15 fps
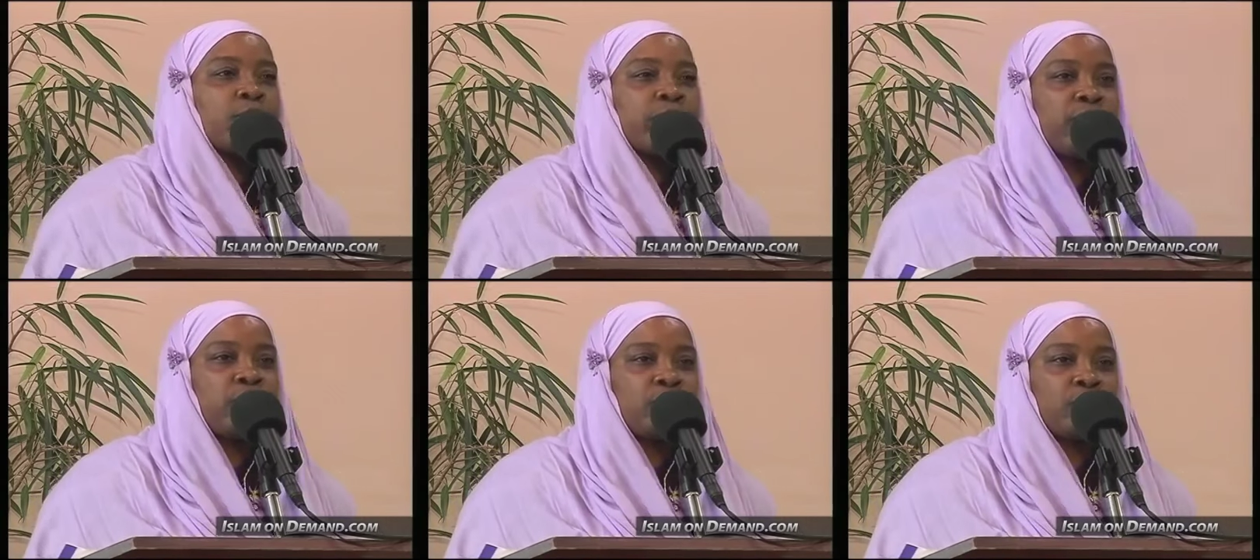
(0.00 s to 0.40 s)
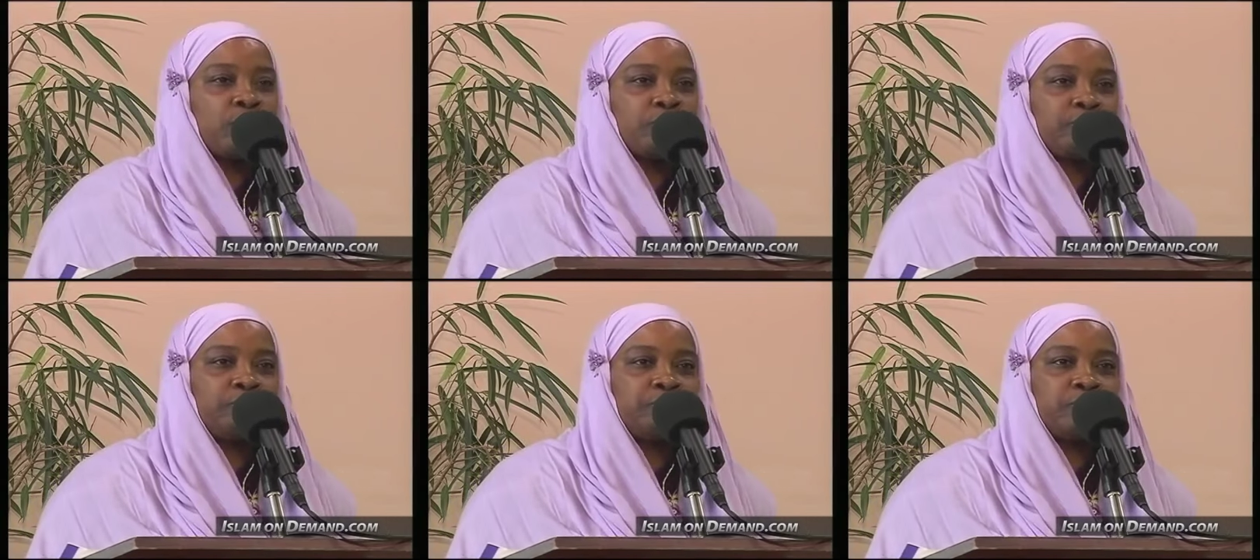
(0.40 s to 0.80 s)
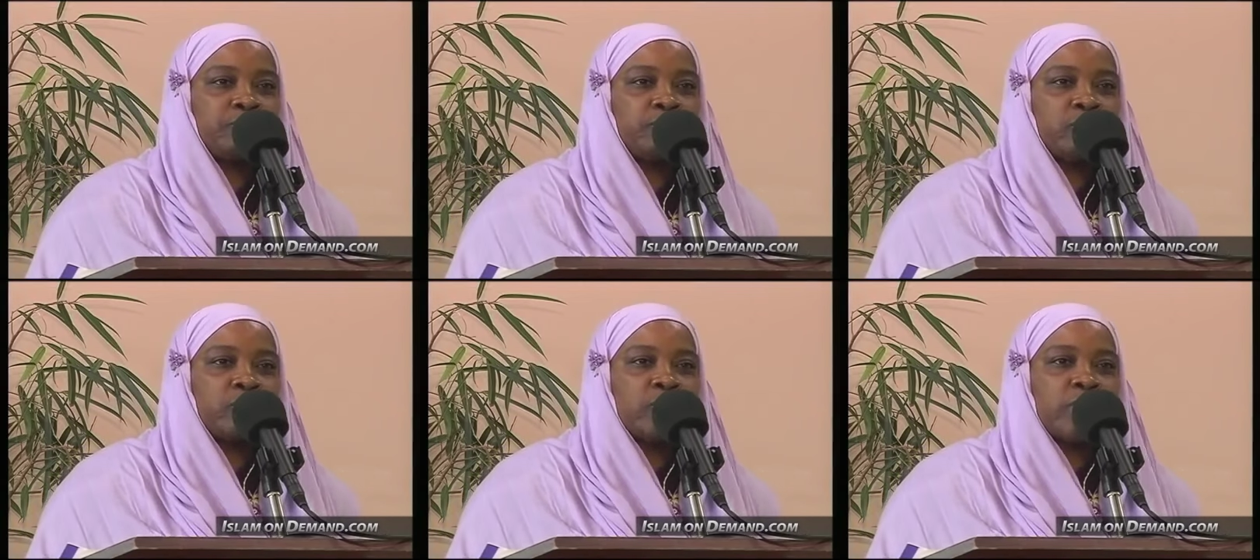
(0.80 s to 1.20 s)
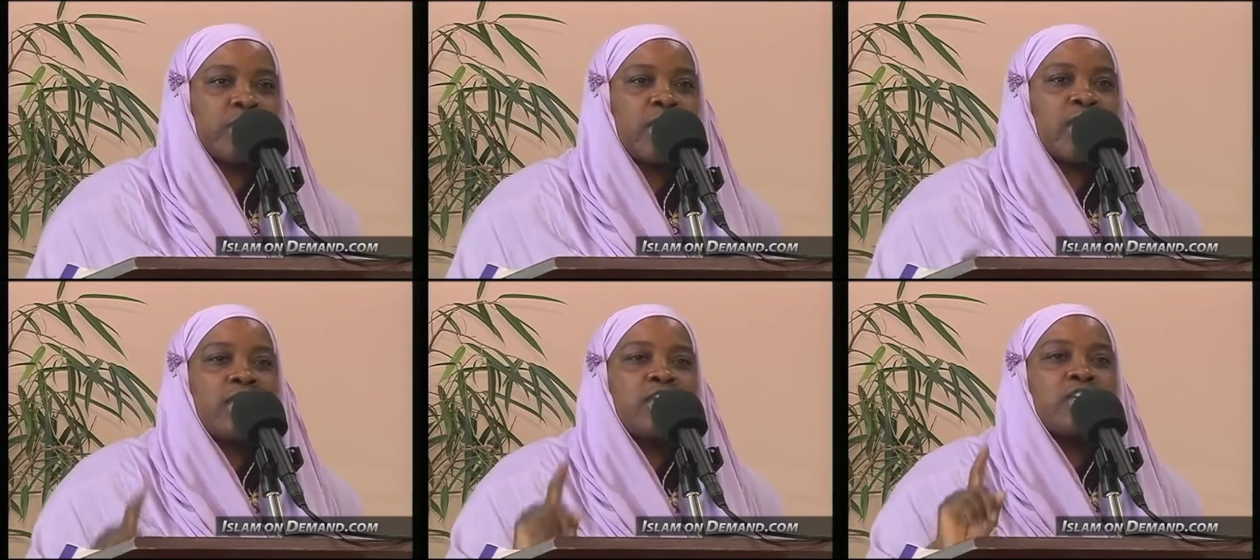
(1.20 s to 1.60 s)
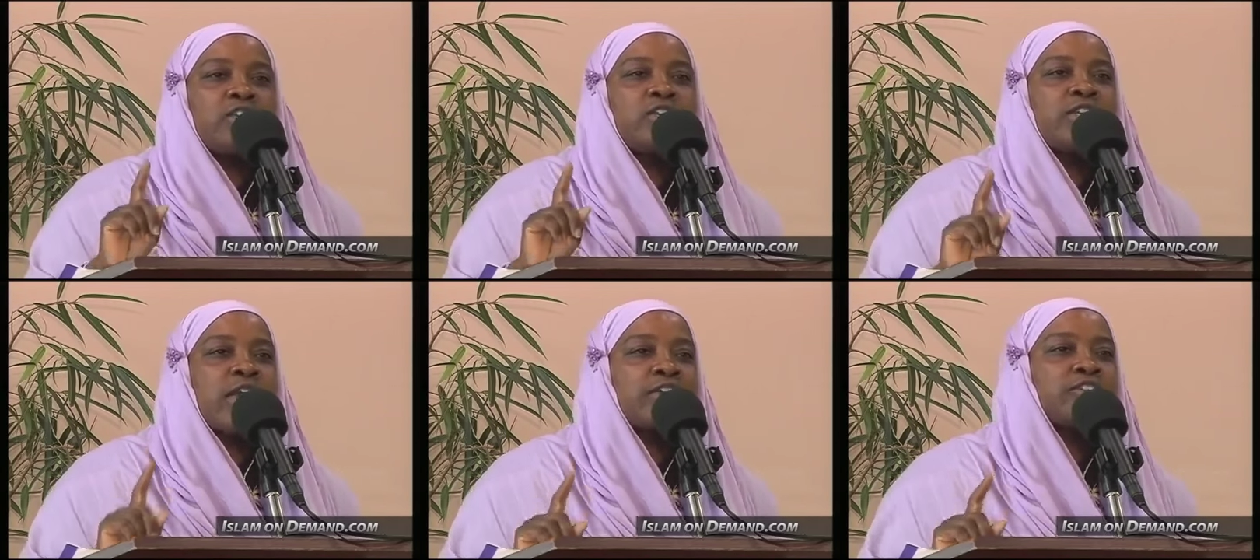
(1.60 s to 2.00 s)
here.
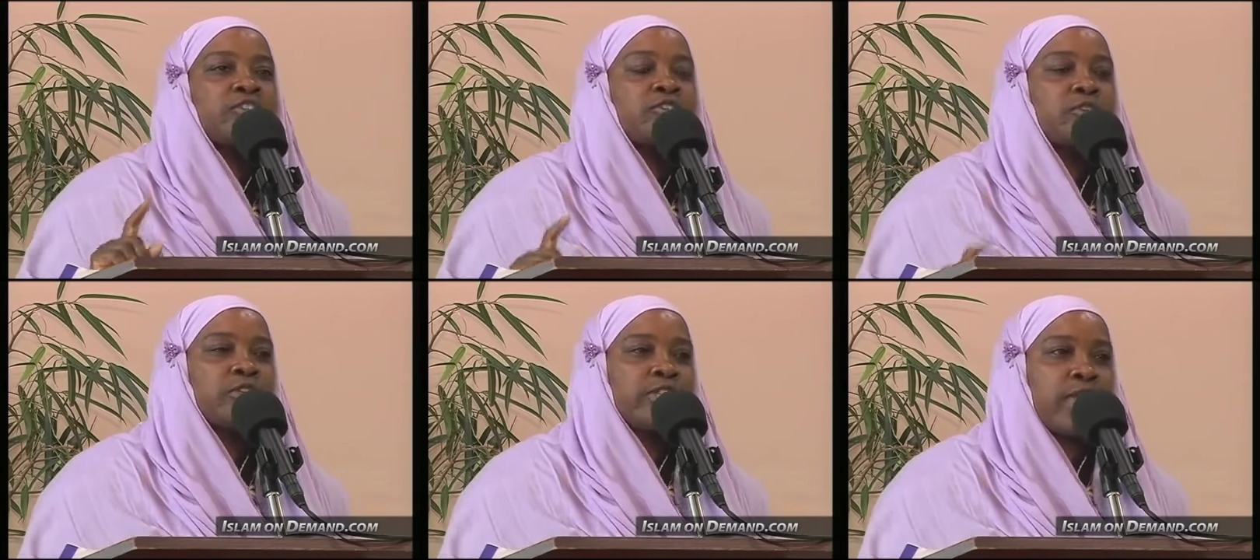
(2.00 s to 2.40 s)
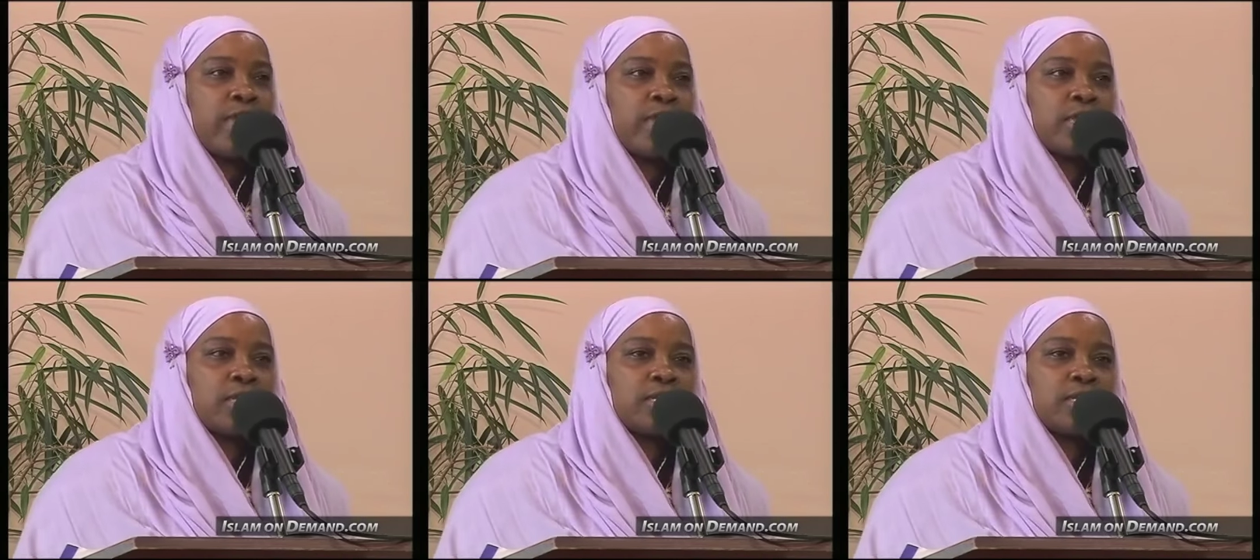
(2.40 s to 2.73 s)
Yesterday,